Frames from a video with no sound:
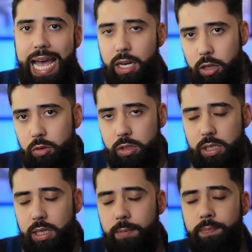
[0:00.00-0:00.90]
at
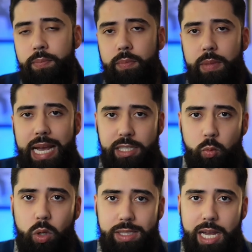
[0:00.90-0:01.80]
closing as a
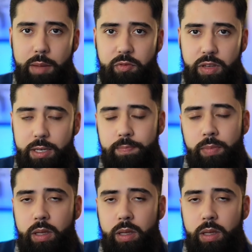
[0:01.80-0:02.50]
one-time fee.